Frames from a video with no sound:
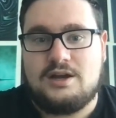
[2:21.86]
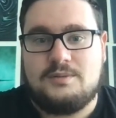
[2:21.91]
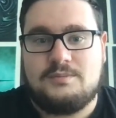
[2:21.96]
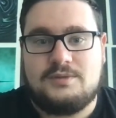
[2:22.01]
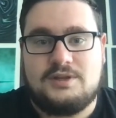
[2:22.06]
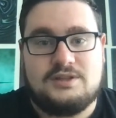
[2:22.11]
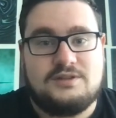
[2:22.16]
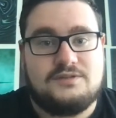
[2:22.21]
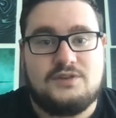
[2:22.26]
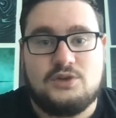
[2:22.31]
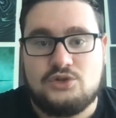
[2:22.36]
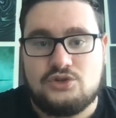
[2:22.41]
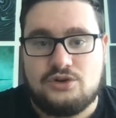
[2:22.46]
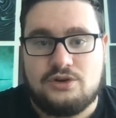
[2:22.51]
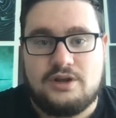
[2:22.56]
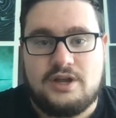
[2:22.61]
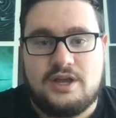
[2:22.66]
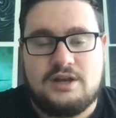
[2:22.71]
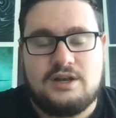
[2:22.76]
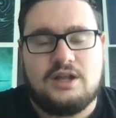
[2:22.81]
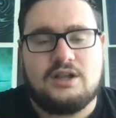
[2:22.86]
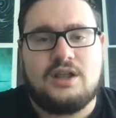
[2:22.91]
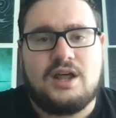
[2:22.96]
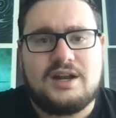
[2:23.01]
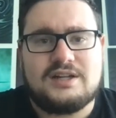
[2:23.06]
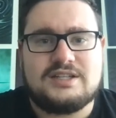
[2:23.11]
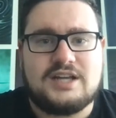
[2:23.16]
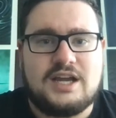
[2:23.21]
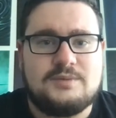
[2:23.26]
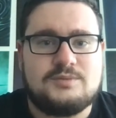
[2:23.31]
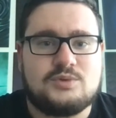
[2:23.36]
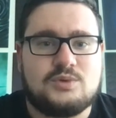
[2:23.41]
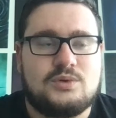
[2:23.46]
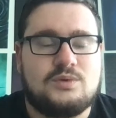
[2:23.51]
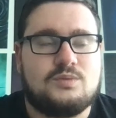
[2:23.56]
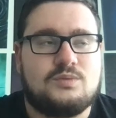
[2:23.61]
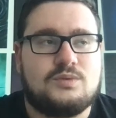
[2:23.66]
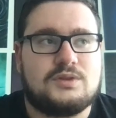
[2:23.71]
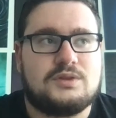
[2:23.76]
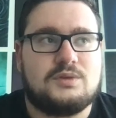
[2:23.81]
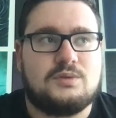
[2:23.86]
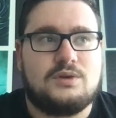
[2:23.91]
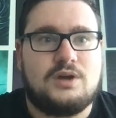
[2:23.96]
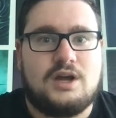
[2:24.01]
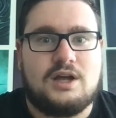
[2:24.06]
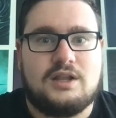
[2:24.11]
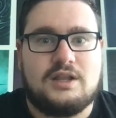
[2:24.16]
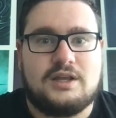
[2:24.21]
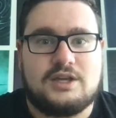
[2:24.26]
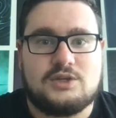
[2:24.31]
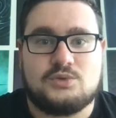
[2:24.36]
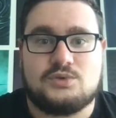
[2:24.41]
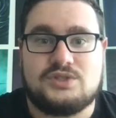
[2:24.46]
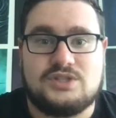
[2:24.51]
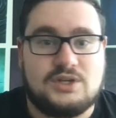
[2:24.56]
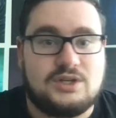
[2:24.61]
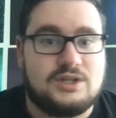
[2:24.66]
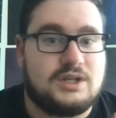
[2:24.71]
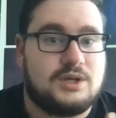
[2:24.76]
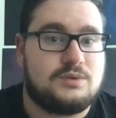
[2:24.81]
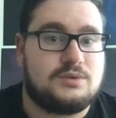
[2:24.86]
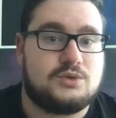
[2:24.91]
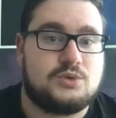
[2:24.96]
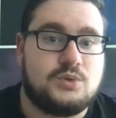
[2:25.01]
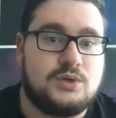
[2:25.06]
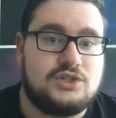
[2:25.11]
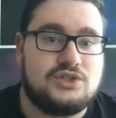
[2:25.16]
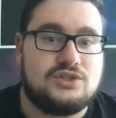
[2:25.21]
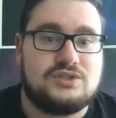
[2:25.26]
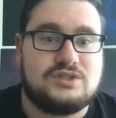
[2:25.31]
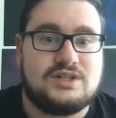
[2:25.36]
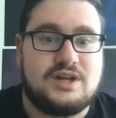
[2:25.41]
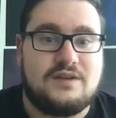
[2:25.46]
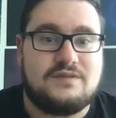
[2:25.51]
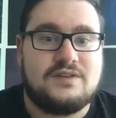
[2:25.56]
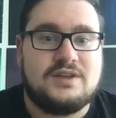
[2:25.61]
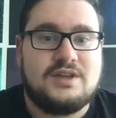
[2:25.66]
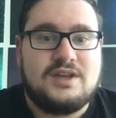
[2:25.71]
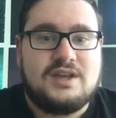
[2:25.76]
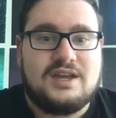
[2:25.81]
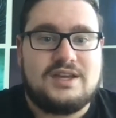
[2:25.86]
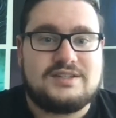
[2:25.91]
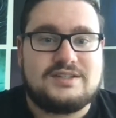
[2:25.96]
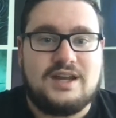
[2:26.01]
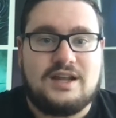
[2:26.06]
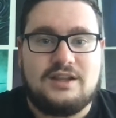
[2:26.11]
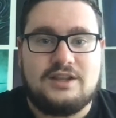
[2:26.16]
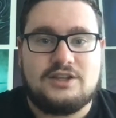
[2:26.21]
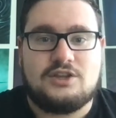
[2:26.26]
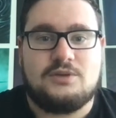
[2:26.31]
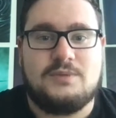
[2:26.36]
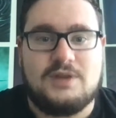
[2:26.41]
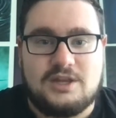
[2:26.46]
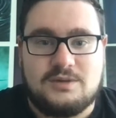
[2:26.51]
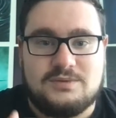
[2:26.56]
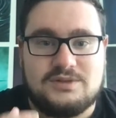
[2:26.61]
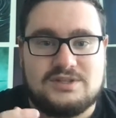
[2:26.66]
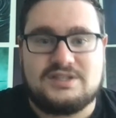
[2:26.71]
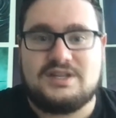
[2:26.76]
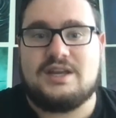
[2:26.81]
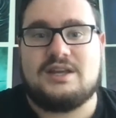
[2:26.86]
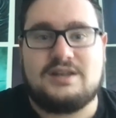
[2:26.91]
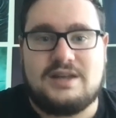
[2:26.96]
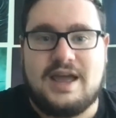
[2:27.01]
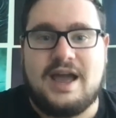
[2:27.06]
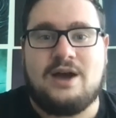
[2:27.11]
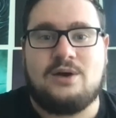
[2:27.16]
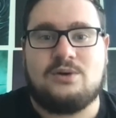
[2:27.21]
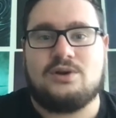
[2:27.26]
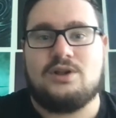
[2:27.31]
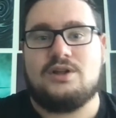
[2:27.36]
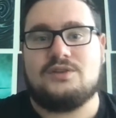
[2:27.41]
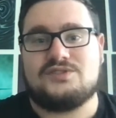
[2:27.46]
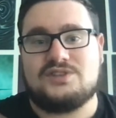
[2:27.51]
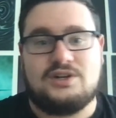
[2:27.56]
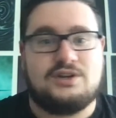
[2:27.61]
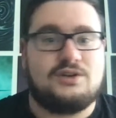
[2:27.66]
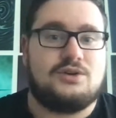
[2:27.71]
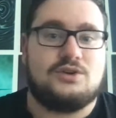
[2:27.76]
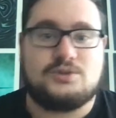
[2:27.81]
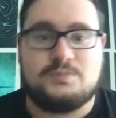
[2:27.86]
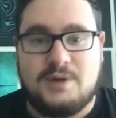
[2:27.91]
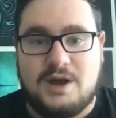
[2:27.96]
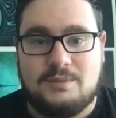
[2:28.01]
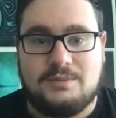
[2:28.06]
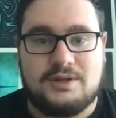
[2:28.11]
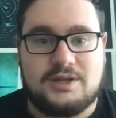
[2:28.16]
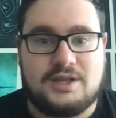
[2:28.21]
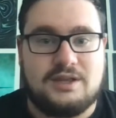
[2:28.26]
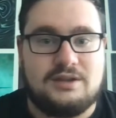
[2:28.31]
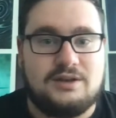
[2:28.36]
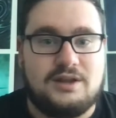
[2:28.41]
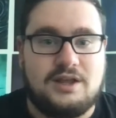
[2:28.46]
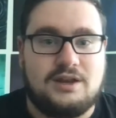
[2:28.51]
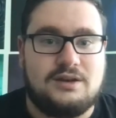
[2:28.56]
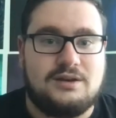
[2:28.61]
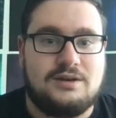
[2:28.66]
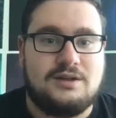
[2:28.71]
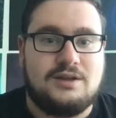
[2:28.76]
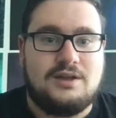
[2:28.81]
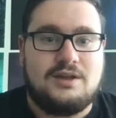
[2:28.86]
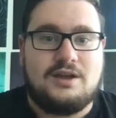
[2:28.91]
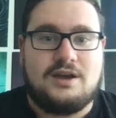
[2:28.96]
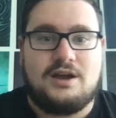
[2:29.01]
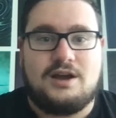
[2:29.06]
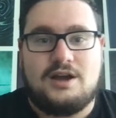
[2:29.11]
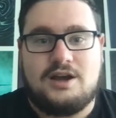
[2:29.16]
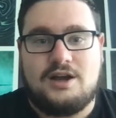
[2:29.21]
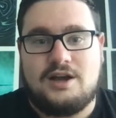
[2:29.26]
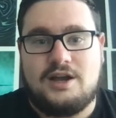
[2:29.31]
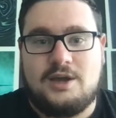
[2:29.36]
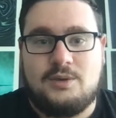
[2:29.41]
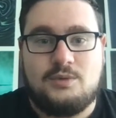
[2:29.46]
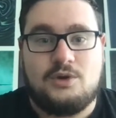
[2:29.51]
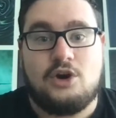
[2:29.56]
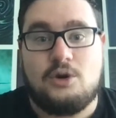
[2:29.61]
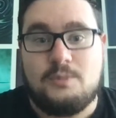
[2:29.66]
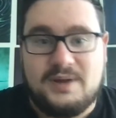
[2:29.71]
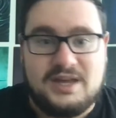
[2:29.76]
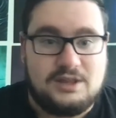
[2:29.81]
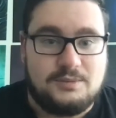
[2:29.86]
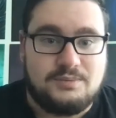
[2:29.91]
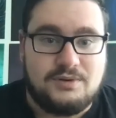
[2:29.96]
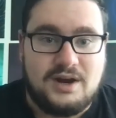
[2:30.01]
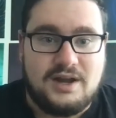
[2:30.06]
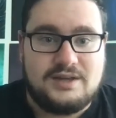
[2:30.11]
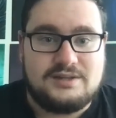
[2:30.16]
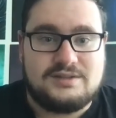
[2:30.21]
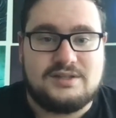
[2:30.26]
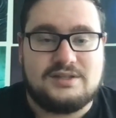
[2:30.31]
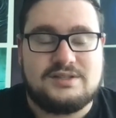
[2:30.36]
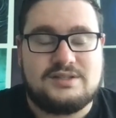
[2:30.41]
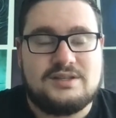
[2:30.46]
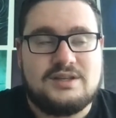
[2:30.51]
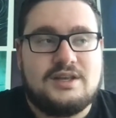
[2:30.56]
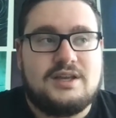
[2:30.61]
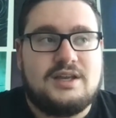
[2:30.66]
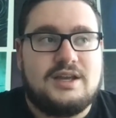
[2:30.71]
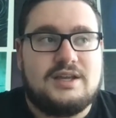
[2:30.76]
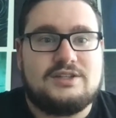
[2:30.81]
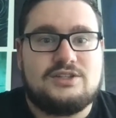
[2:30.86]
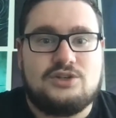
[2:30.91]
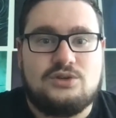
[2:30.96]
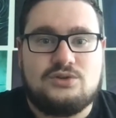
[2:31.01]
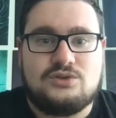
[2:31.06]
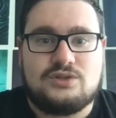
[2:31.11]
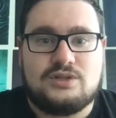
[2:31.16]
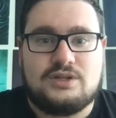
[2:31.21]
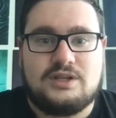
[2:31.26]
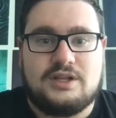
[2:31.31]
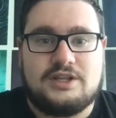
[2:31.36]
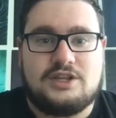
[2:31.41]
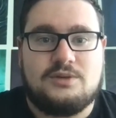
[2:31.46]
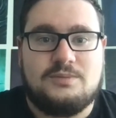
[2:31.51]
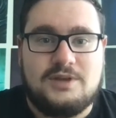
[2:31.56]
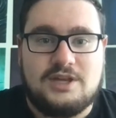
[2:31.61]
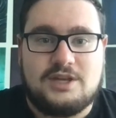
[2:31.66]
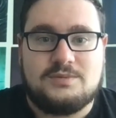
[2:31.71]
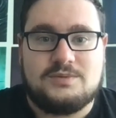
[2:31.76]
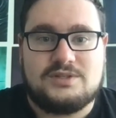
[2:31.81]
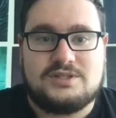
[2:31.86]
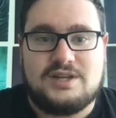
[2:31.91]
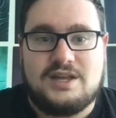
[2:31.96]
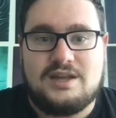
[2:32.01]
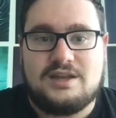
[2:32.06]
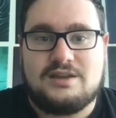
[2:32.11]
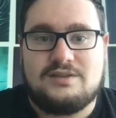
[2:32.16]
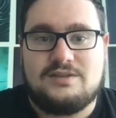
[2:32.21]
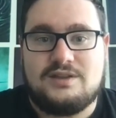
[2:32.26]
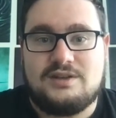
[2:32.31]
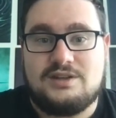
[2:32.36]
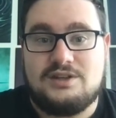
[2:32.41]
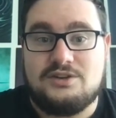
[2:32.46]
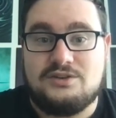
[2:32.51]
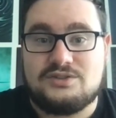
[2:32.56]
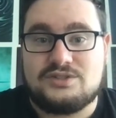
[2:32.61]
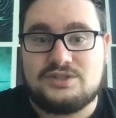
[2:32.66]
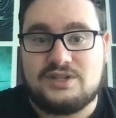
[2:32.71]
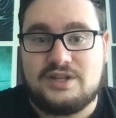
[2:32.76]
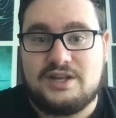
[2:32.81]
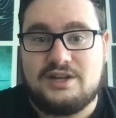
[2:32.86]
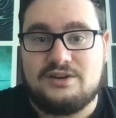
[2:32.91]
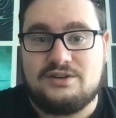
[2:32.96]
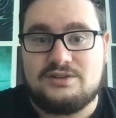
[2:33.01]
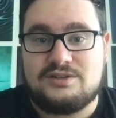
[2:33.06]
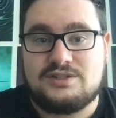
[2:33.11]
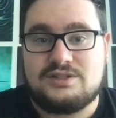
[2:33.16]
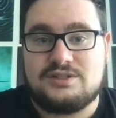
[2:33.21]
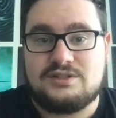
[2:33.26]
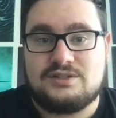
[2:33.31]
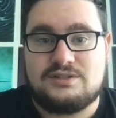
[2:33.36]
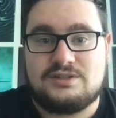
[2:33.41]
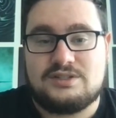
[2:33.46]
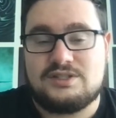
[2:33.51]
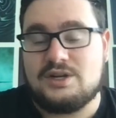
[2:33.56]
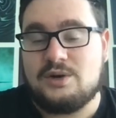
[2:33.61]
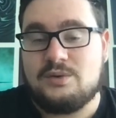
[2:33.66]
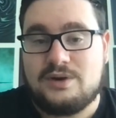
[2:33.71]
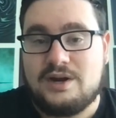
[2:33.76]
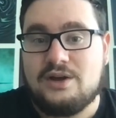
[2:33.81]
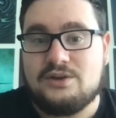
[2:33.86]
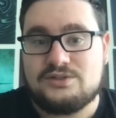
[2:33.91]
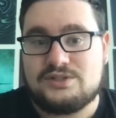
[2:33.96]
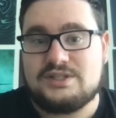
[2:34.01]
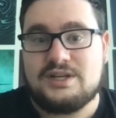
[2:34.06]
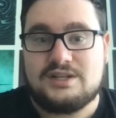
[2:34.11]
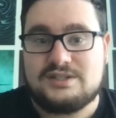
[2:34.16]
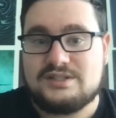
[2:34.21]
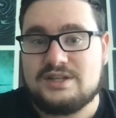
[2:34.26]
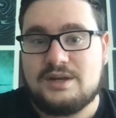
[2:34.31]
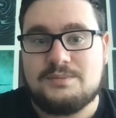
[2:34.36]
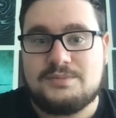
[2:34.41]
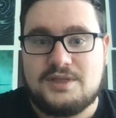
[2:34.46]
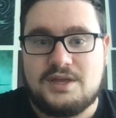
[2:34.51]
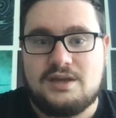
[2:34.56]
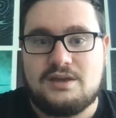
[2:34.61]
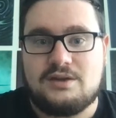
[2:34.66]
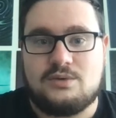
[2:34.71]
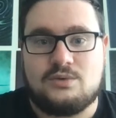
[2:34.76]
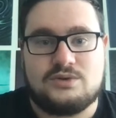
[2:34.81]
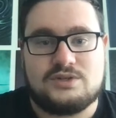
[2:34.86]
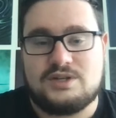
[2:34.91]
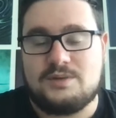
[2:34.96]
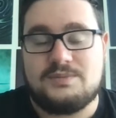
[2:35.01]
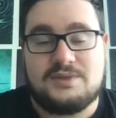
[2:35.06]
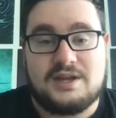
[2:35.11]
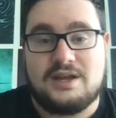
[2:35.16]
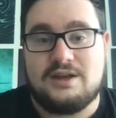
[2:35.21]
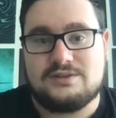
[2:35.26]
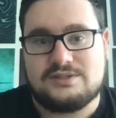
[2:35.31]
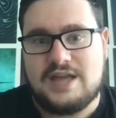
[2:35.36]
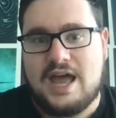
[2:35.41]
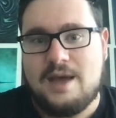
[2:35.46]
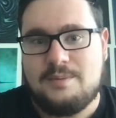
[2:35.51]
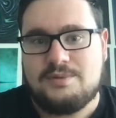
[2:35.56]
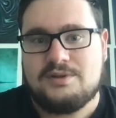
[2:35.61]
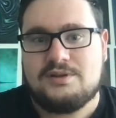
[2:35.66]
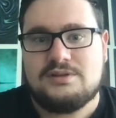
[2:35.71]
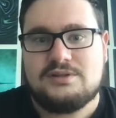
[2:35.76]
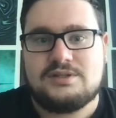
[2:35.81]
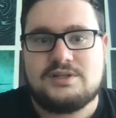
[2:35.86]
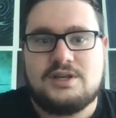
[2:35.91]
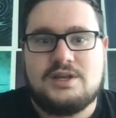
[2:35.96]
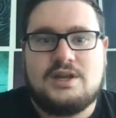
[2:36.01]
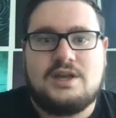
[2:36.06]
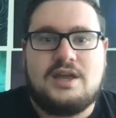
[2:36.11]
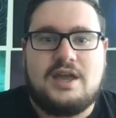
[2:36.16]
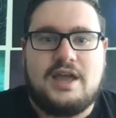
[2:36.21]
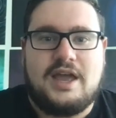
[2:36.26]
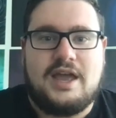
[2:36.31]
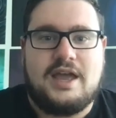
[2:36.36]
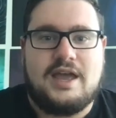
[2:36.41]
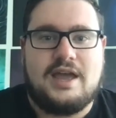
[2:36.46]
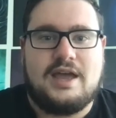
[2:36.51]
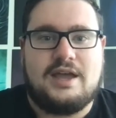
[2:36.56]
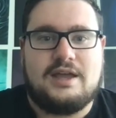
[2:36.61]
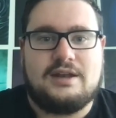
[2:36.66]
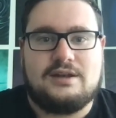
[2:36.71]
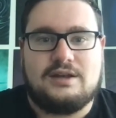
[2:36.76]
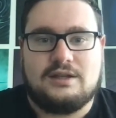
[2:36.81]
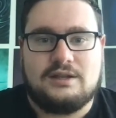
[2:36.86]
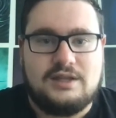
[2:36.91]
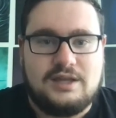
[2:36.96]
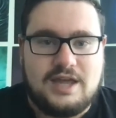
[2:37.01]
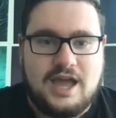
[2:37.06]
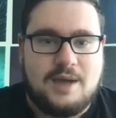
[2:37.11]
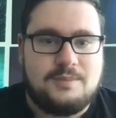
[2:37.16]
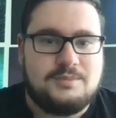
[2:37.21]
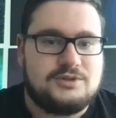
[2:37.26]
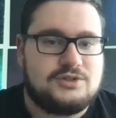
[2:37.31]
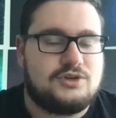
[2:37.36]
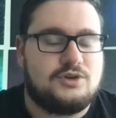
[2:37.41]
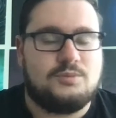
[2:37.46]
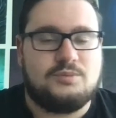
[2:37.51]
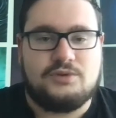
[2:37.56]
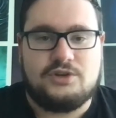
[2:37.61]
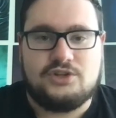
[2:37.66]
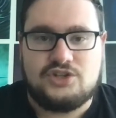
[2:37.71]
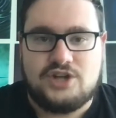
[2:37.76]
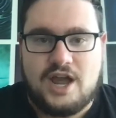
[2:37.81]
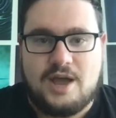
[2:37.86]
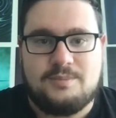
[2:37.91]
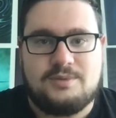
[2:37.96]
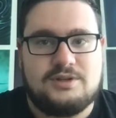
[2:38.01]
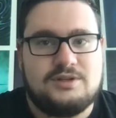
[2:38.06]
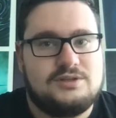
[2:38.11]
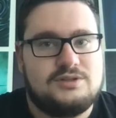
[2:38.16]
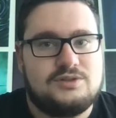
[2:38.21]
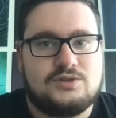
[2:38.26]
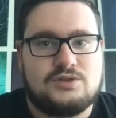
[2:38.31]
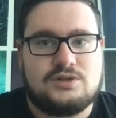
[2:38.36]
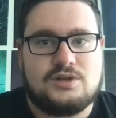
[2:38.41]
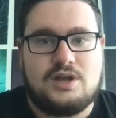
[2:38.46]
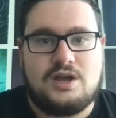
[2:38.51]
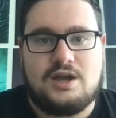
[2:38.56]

in the future. And a lot of times like as we're seeing like with Twitch and stuff, it's not like you make a mistake now and all of a sudden it goes public and we all pay the price. It's usually like you make a mistake and then years later someone else does something or something else happens and a leak happens or a breach happens.